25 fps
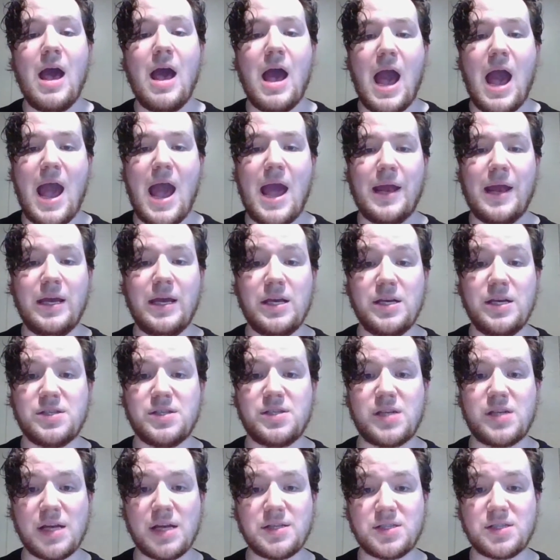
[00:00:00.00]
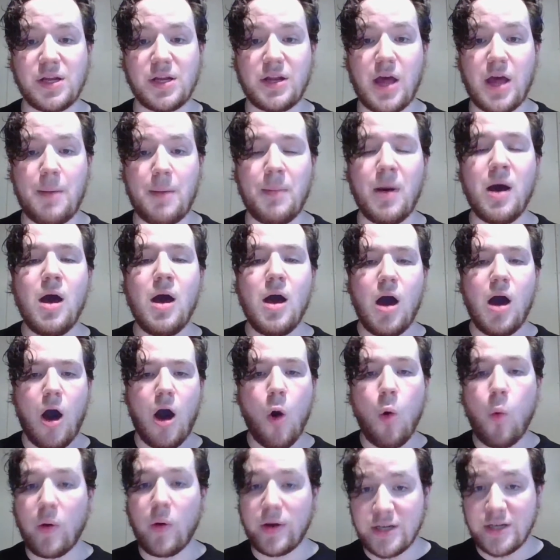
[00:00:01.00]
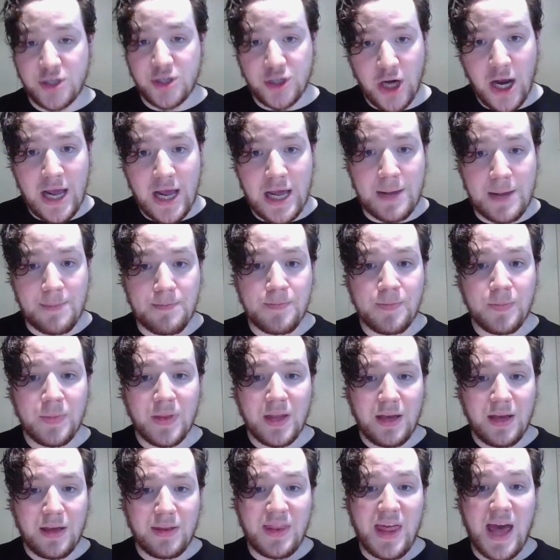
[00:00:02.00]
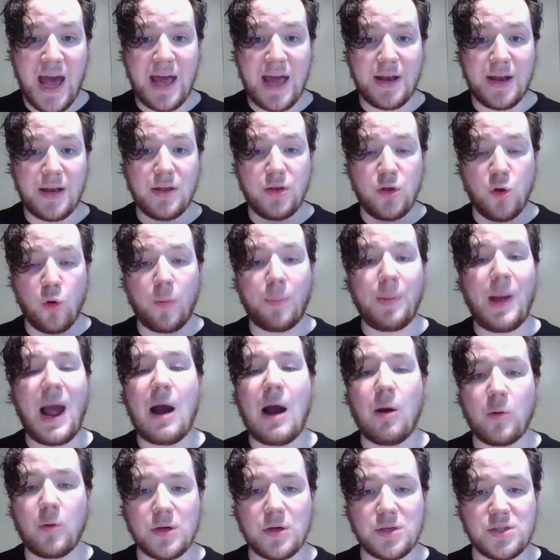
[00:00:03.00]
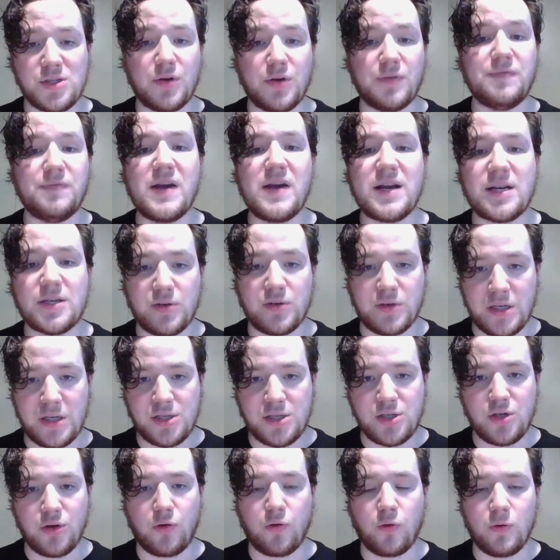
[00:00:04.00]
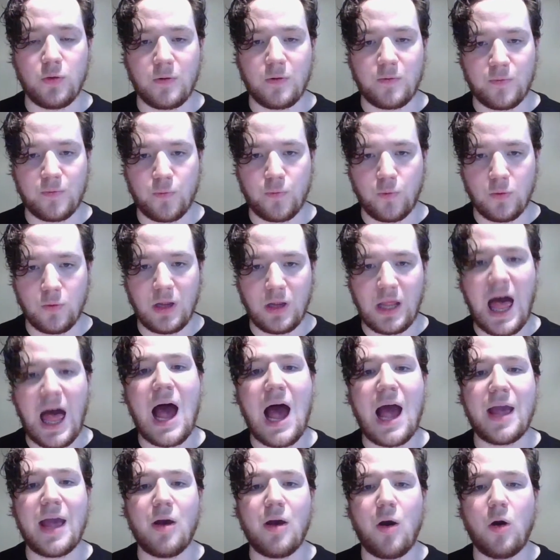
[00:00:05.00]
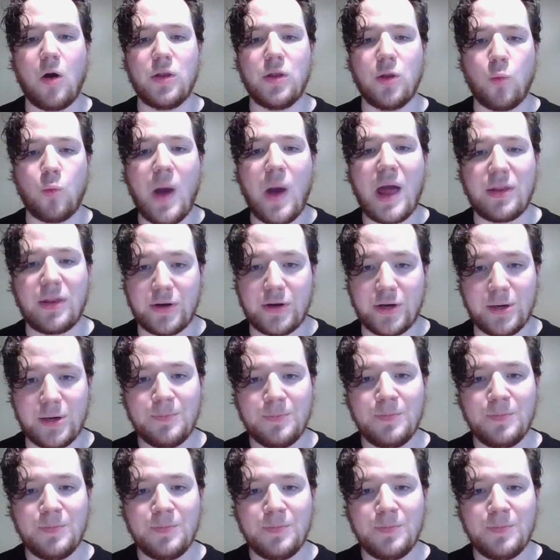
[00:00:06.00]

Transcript: and he says to them, "Oh, what a shame that your powers, your victory should rely on the weather."